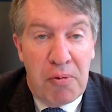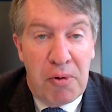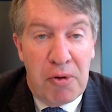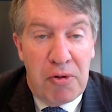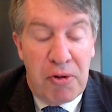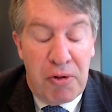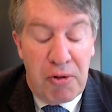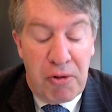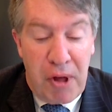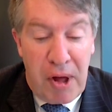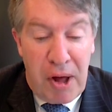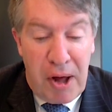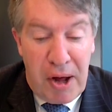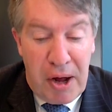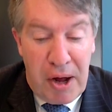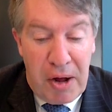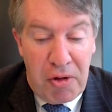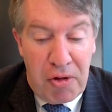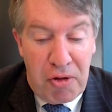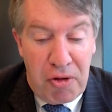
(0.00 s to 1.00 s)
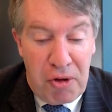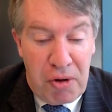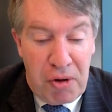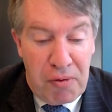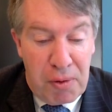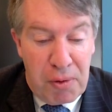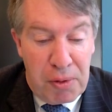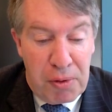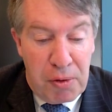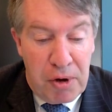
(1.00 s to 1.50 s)
which is the highest in
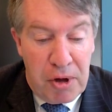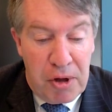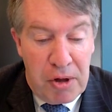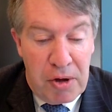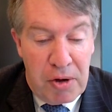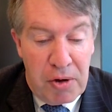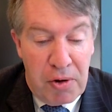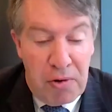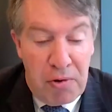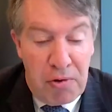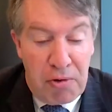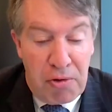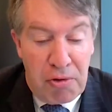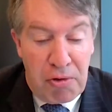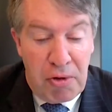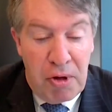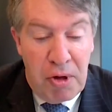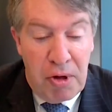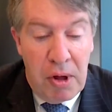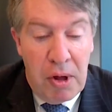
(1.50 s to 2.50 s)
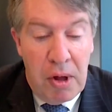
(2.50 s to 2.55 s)
over 30 years.